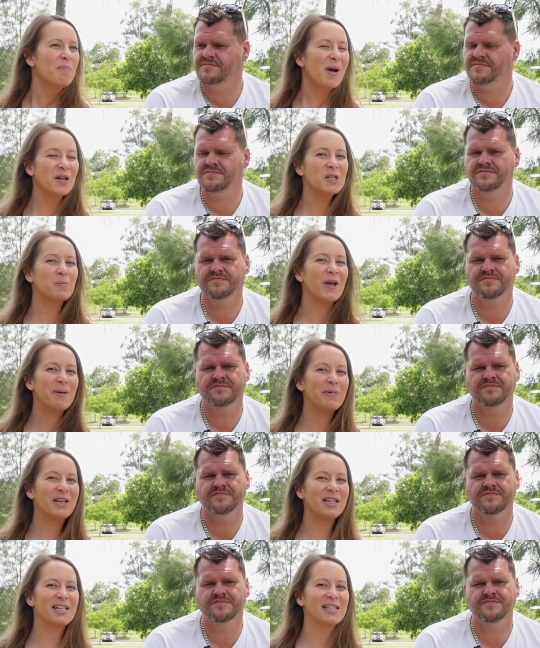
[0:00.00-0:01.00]
Speaker 1: most
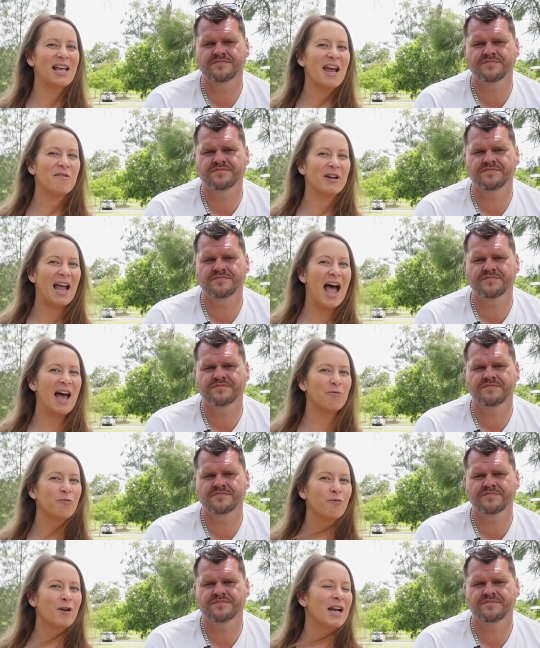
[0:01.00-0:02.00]
people in this area had
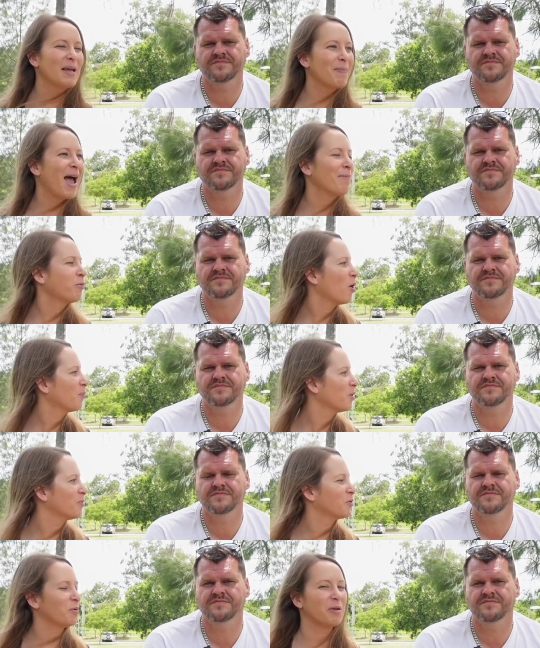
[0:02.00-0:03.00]
really bad
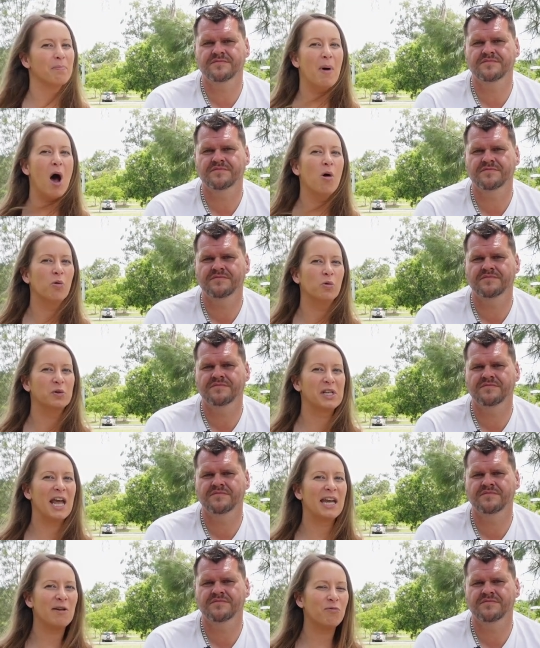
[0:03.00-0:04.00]
problems with mold
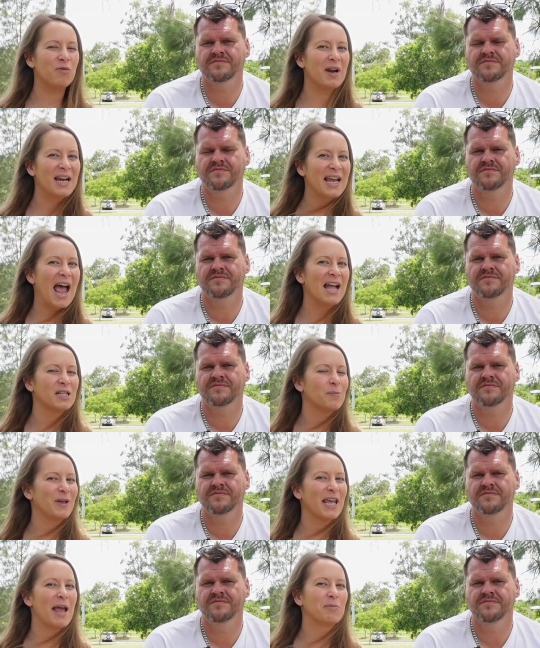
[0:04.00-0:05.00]
and it really had
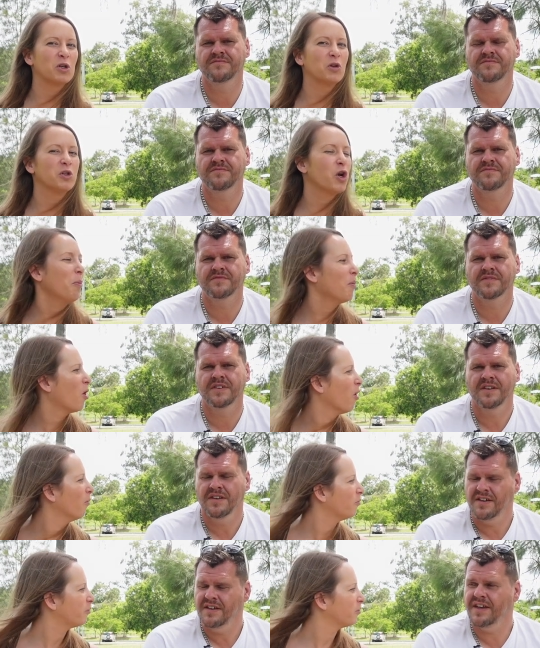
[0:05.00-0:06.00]
to be kept on top
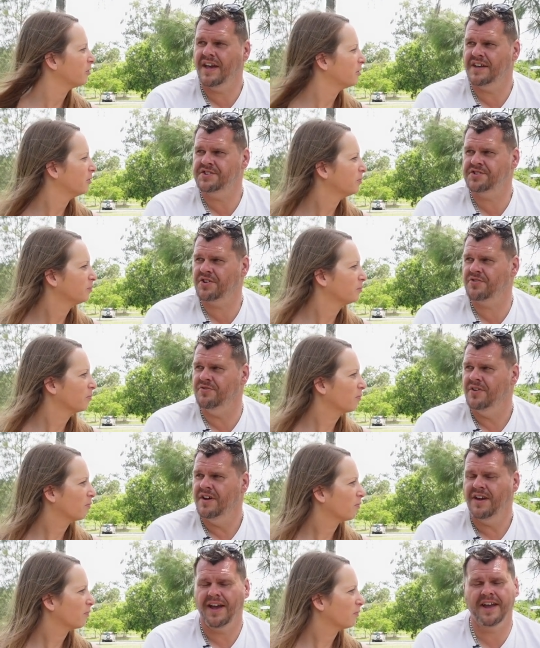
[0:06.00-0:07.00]
of
Speaker 2: yeah it's true
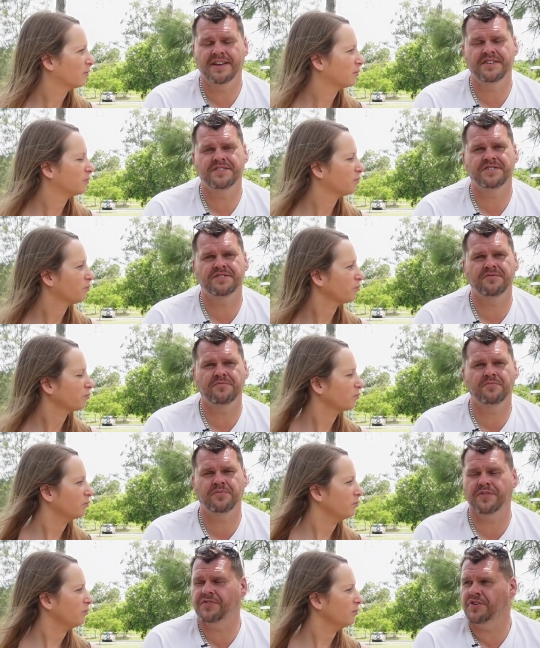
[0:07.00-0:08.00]
and
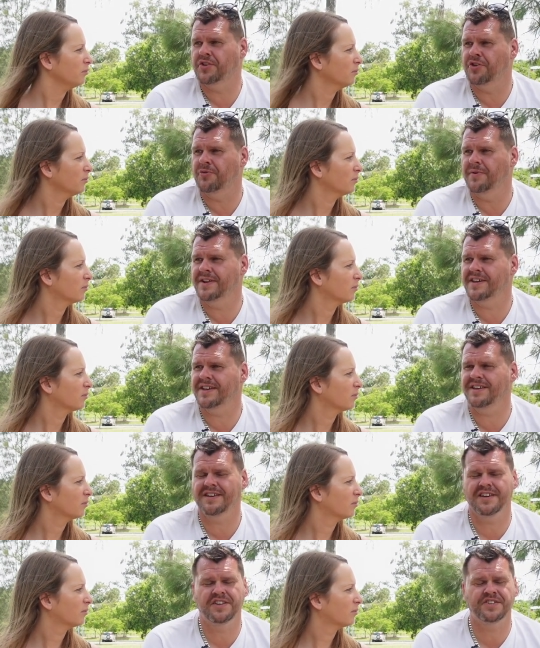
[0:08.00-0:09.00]
with the
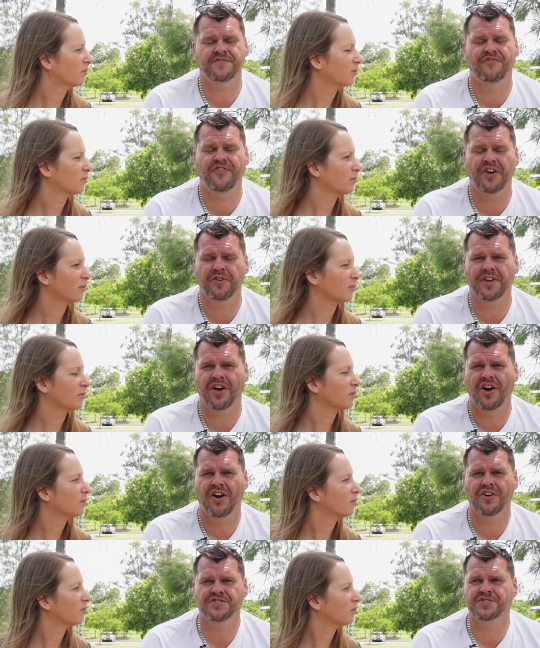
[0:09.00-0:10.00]
humidity it's very
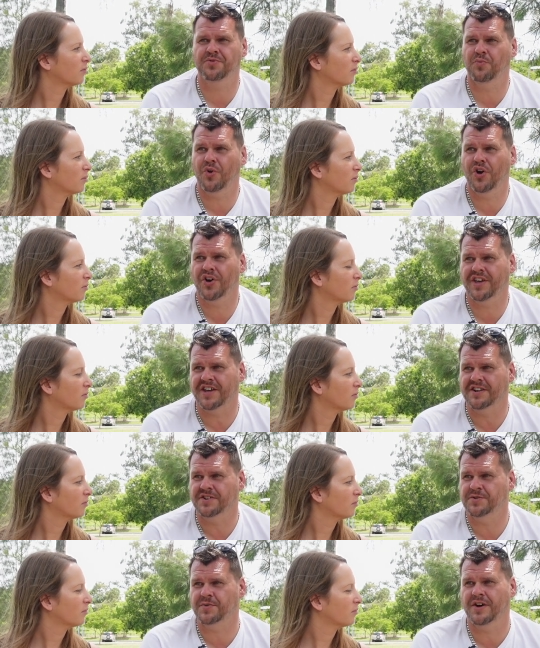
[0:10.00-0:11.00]
hard to work
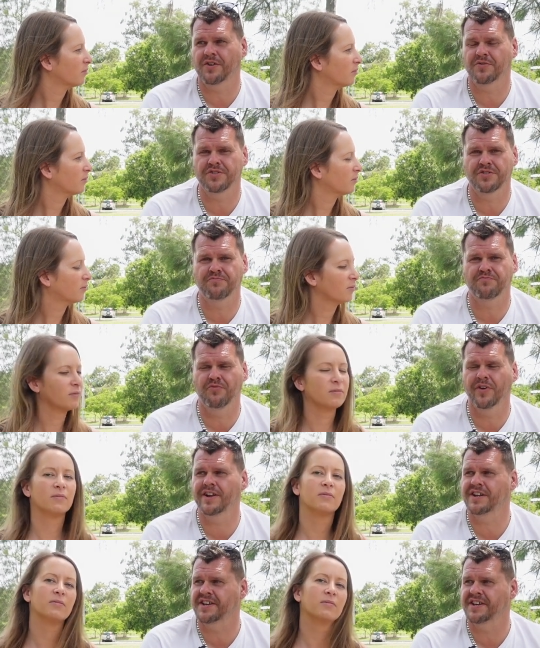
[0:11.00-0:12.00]
in as well you really